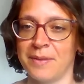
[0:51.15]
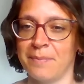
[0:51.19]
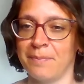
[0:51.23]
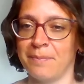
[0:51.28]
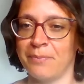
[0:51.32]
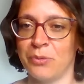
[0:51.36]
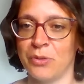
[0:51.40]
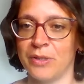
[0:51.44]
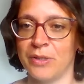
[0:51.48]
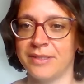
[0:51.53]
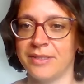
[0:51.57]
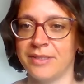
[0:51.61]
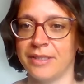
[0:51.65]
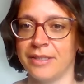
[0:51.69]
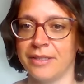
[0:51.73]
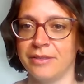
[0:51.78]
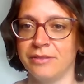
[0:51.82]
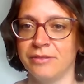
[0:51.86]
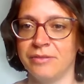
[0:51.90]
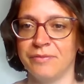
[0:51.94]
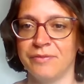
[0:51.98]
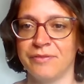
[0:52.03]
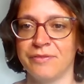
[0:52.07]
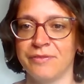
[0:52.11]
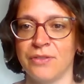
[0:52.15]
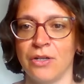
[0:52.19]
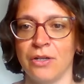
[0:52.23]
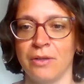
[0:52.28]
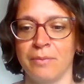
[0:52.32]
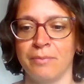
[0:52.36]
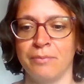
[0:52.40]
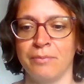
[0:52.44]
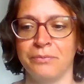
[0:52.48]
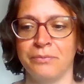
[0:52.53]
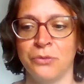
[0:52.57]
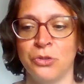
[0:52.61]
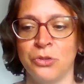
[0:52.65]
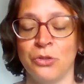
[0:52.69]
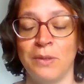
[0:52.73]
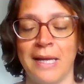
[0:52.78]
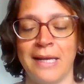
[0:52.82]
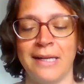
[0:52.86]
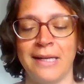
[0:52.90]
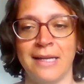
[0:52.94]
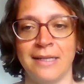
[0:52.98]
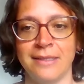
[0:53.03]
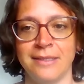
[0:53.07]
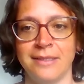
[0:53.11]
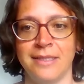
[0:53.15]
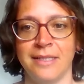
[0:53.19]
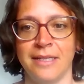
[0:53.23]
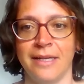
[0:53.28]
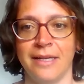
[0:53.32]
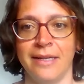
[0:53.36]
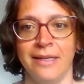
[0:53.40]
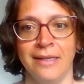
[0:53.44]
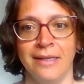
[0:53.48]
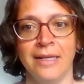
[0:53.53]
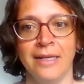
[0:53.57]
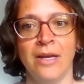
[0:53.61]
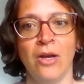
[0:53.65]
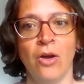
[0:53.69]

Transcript: in prison from July last year